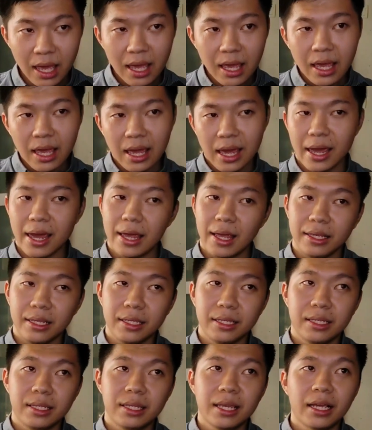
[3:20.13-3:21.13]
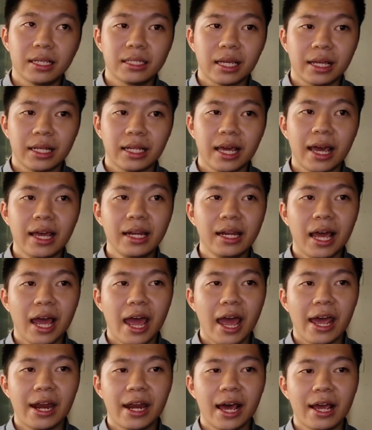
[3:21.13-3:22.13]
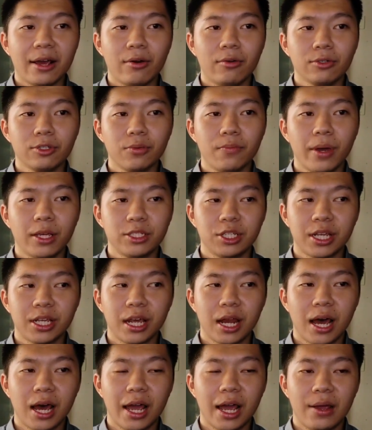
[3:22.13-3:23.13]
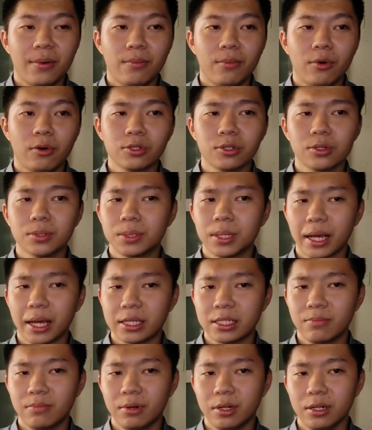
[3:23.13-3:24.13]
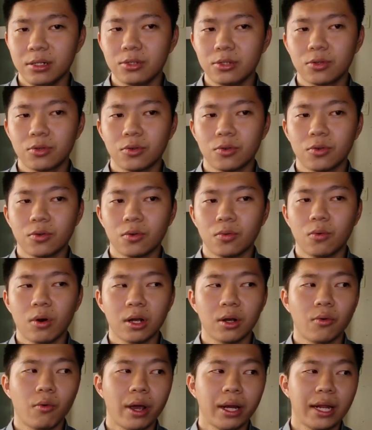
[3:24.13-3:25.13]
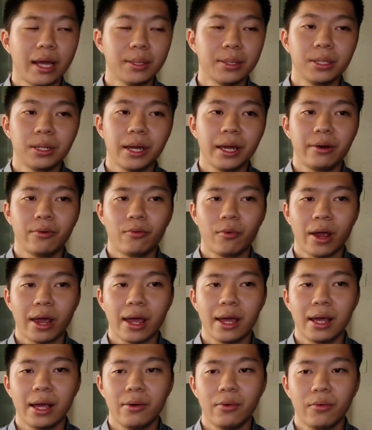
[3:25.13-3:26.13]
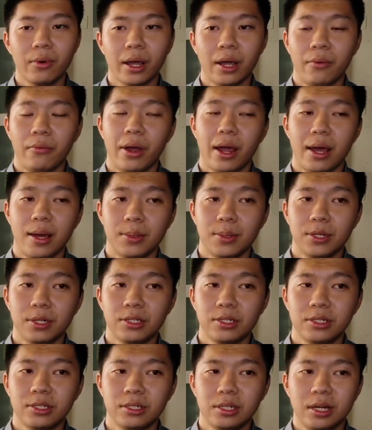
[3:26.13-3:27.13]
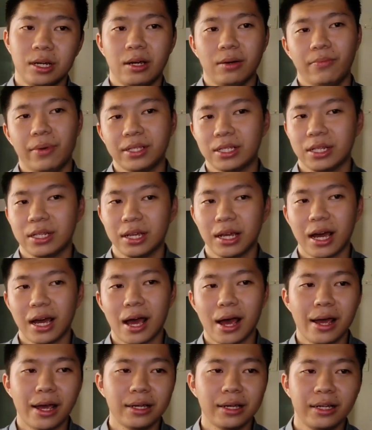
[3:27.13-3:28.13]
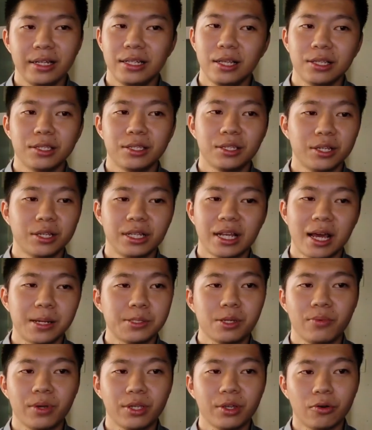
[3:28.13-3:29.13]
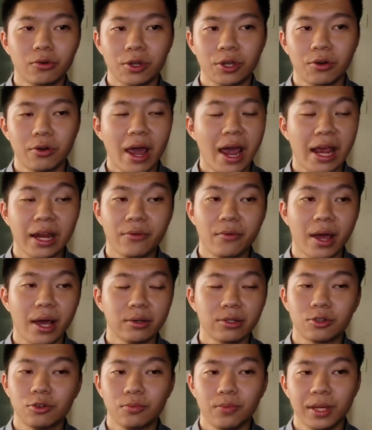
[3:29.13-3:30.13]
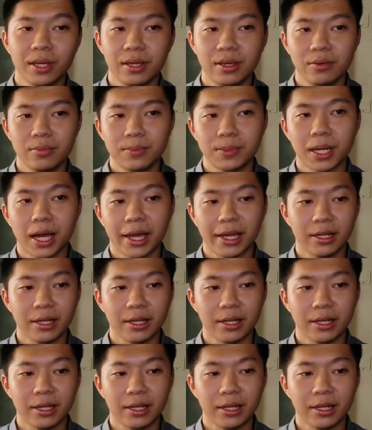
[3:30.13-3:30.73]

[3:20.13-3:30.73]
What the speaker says: and things like that. And I also mentioned that I am also flexible to work whenever and wherever. Basically, it doesn't have to be Tokyo. Anywhere else could be fine.